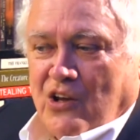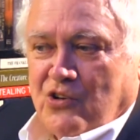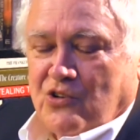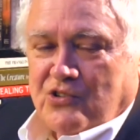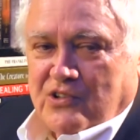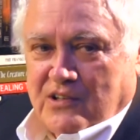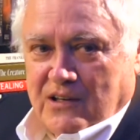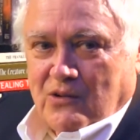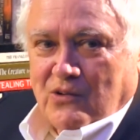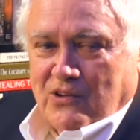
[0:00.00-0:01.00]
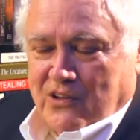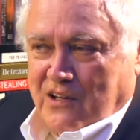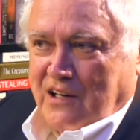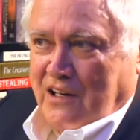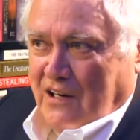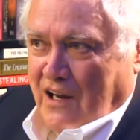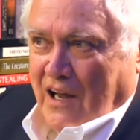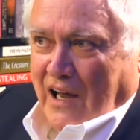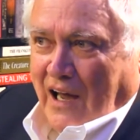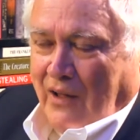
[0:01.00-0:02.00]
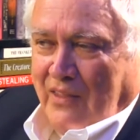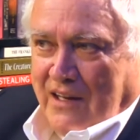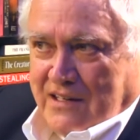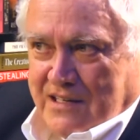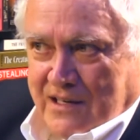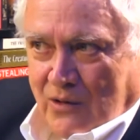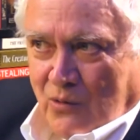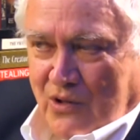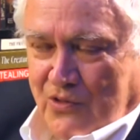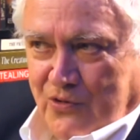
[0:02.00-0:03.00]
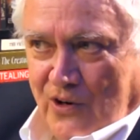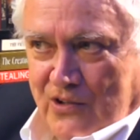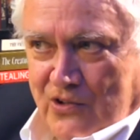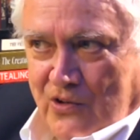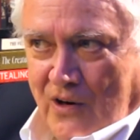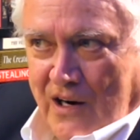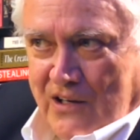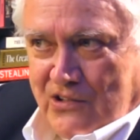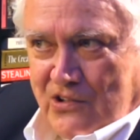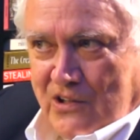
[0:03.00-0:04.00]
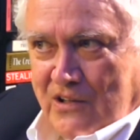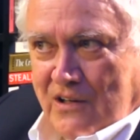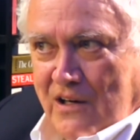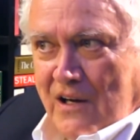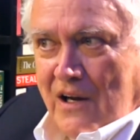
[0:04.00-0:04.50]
you're still seeing how they deal with frustration,